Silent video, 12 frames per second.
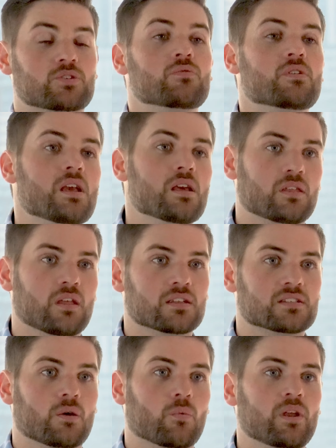most unique
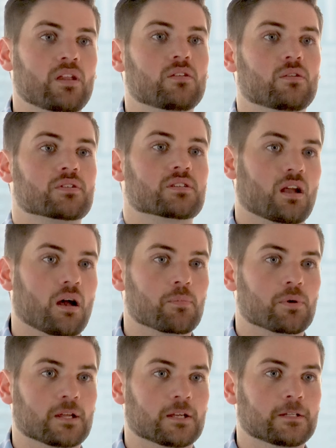things that we do as a
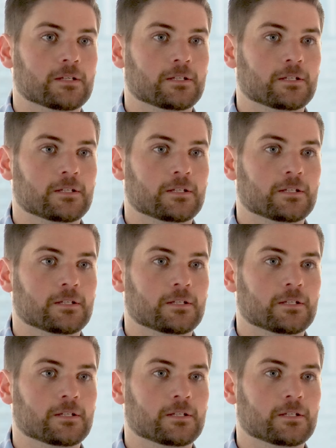company.